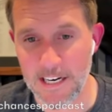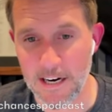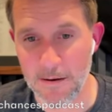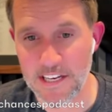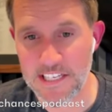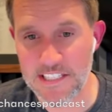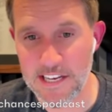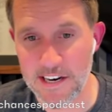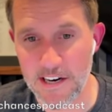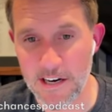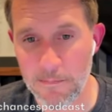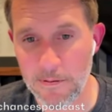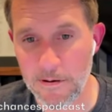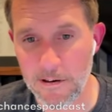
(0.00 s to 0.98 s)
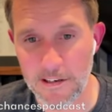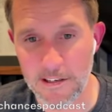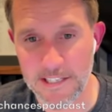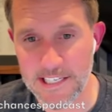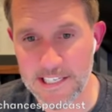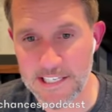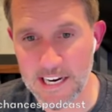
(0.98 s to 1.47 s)
Um, they set up
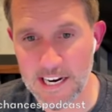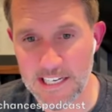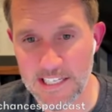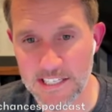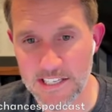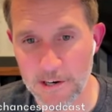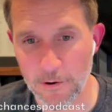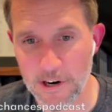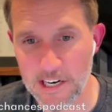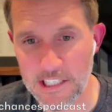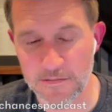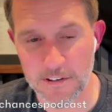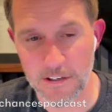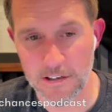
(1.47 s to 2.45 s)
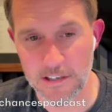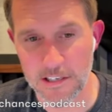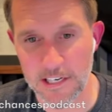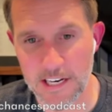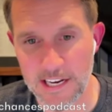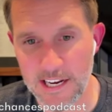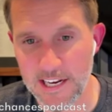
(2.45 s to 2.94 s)
on these guys as they were
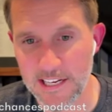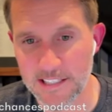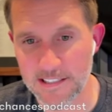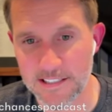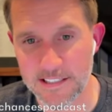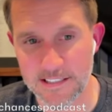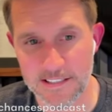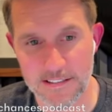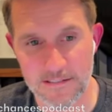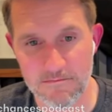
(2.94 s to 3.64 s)
exfilling and